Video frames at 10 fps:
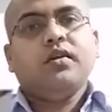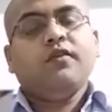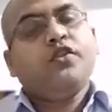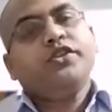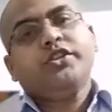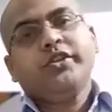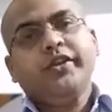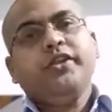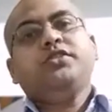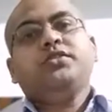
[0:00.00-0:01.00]
for
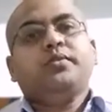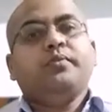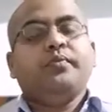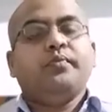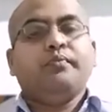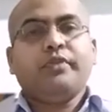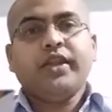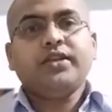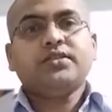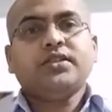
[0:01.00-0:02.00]
3
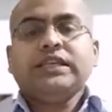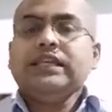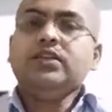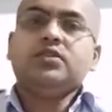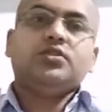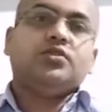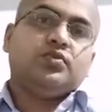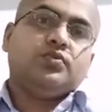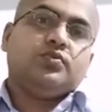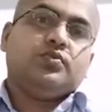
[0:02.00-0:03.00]
breads, eat
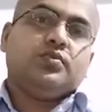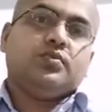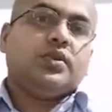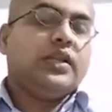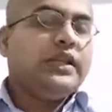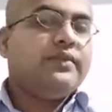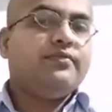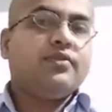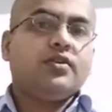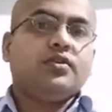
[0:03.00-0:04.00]
2, leave
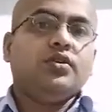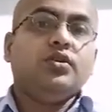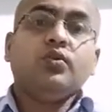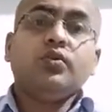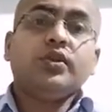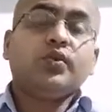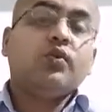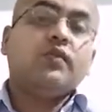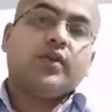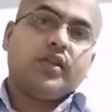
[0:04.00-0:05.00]
1. Don't
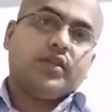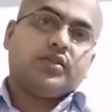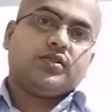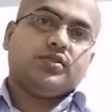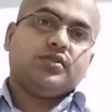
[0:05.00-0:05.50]
overeat,